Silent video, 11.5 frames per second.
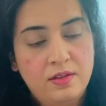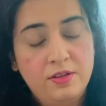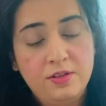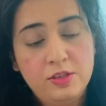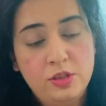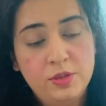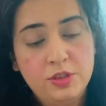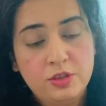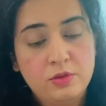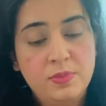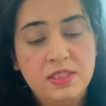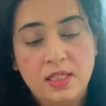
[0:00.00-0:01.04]
Their intuition
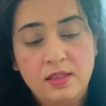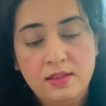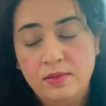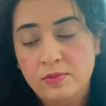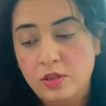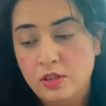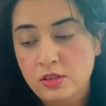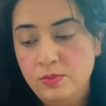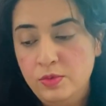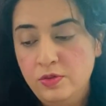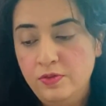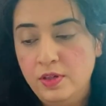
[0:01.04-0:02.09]
could be telling them not to
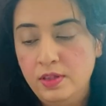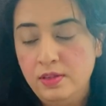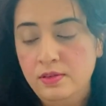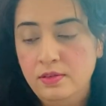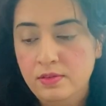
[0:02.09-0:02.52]
move on.